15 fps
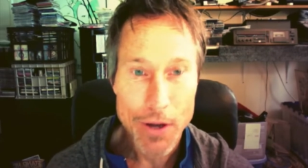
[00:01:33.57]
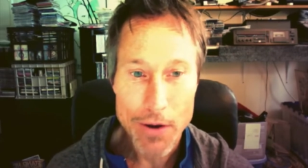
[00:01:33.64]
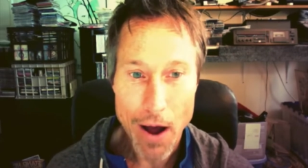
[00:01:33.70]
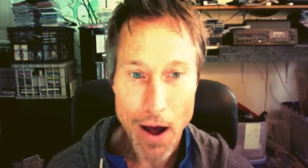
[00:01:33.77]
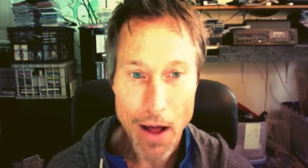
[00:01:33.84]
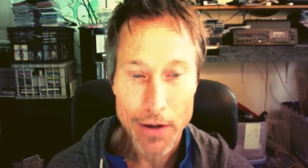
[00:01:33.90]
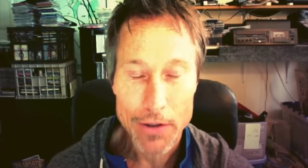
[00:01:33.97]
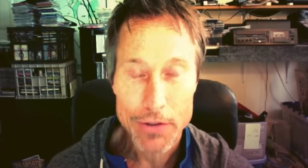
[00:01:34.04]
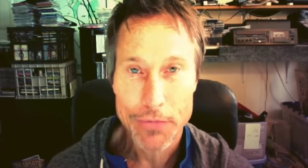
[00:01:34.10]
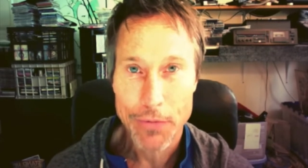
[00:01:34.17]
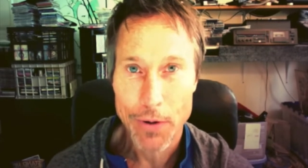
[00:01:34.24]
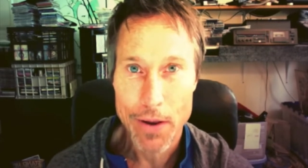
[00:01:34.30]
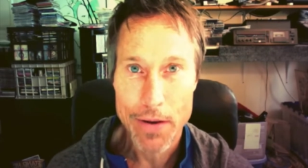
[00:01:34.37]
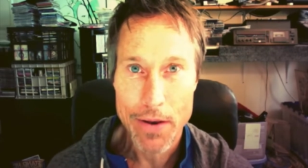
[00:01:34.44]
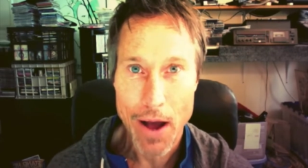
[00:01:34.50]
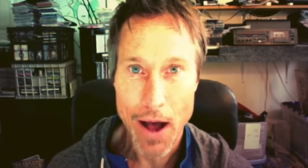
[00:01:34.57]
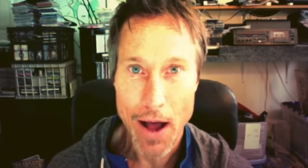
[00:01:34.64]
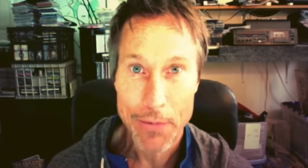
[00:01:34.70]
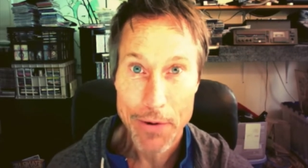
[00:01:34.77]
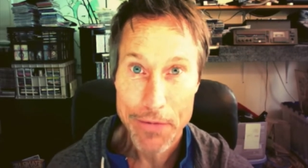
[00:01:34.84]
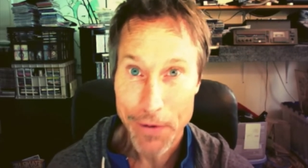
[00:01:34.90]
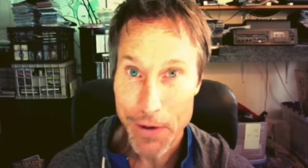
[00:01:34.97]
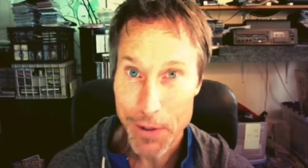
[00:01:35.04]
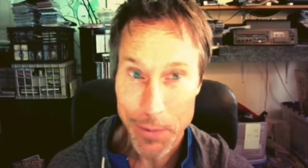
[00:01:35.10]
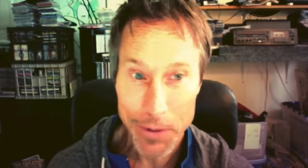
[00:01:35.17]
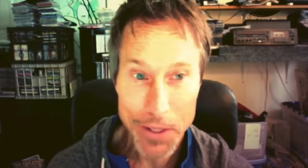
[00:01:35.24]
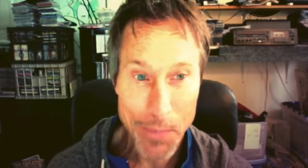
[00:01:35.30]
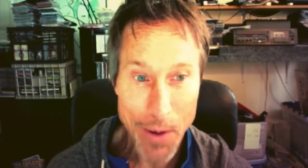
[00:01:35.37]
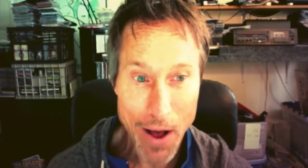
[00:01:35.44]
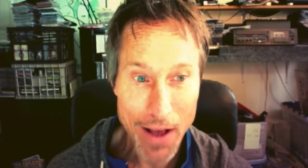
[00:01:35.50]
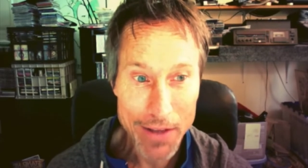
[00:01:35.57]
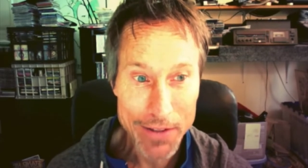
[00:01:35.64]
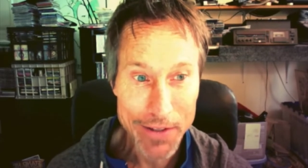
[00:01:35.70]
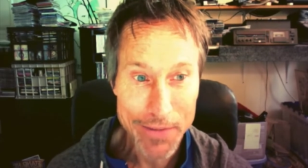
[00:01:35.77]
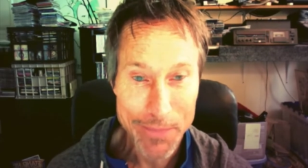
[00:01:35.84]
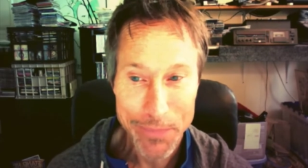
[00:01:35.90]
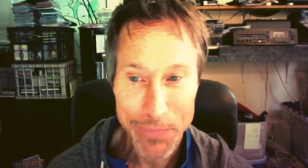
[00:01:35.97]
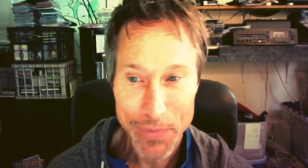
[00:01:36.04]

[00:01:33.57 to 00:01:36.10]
of dollars for a non-refundable deposit,